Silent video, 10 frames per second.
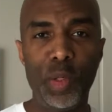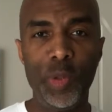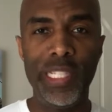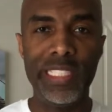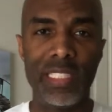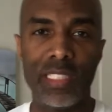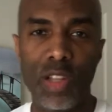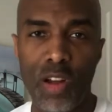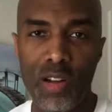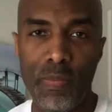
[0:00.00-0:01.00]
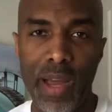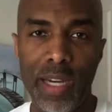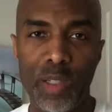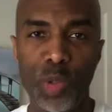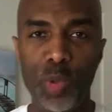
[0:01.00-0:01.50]
who gets to talk
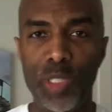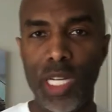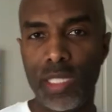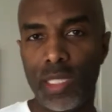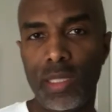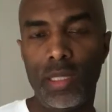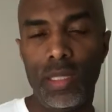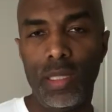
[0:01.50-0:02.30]
about it, who doesn't.